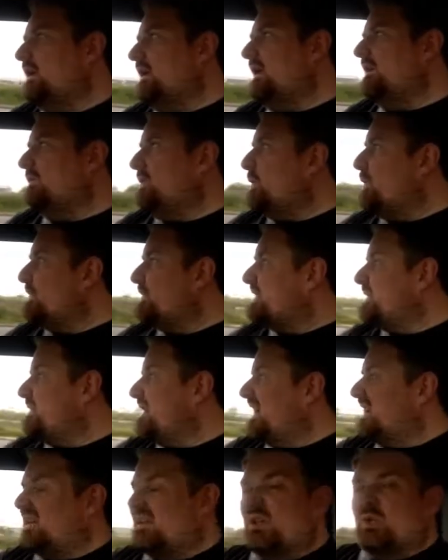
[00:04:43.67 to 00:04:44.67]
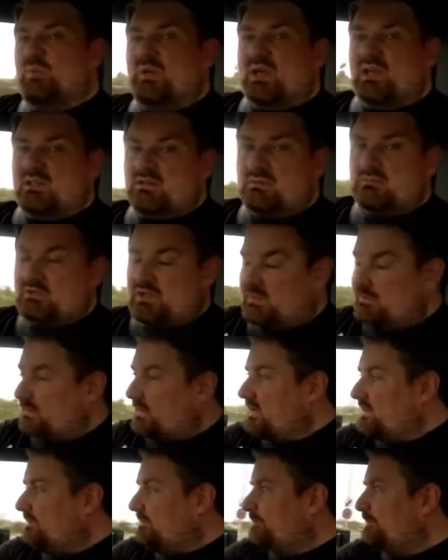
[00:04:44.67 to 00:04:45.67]
If you want something a little bit
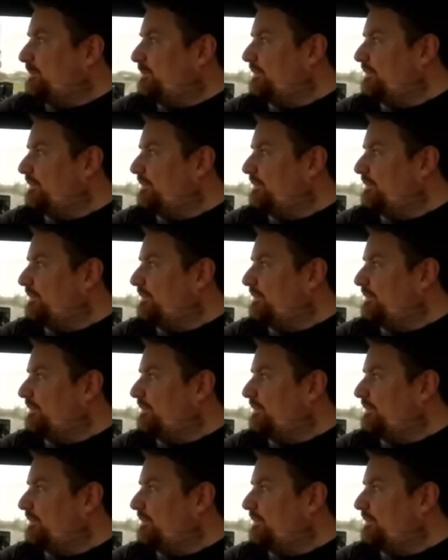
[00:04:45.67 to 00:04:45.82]
different,